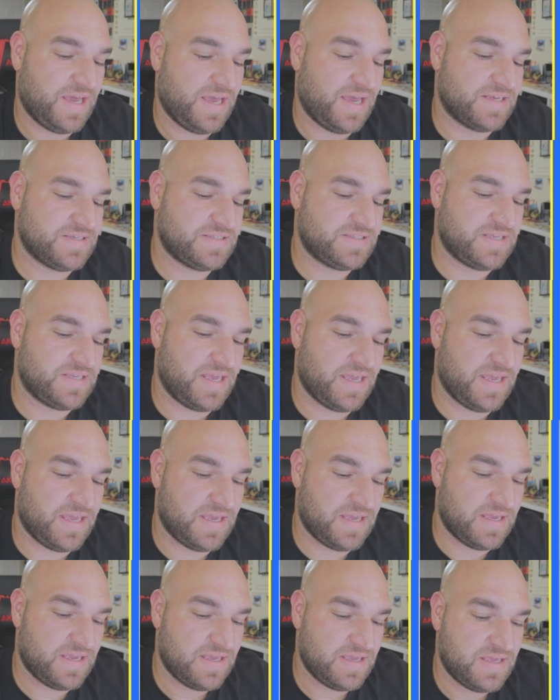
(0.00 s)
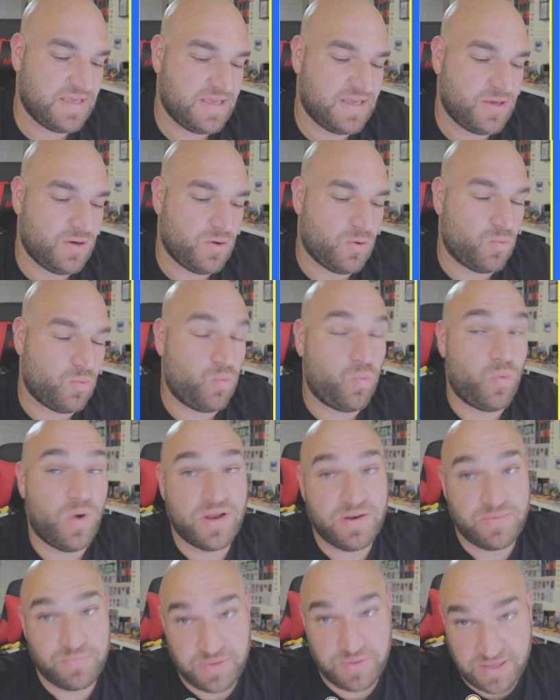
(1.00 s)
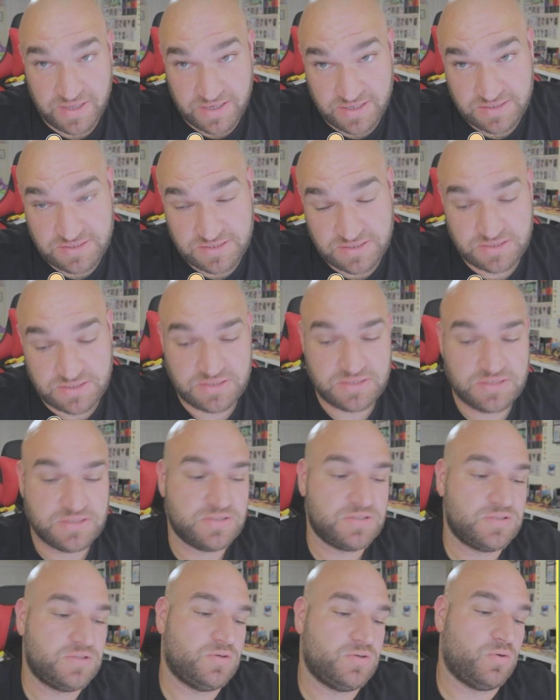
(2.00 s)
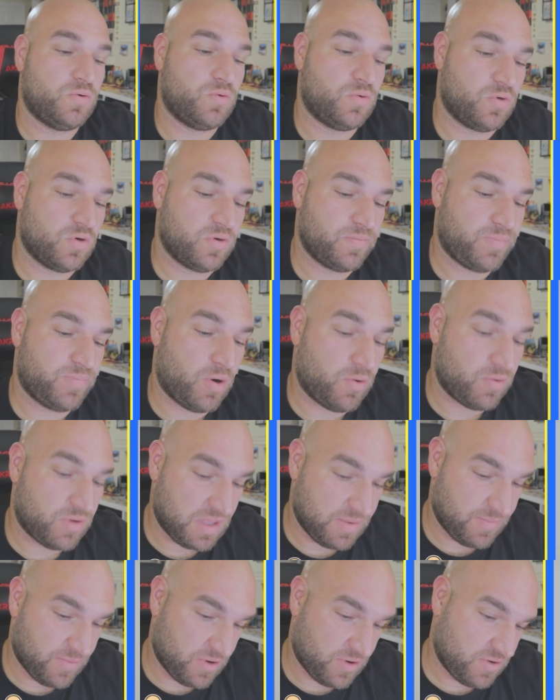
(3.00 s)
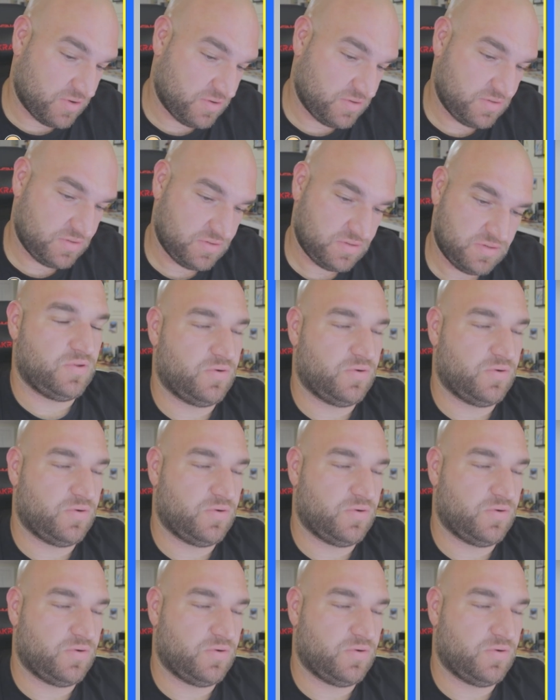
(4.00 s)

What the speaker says: as, say, One Piece or Pokemon.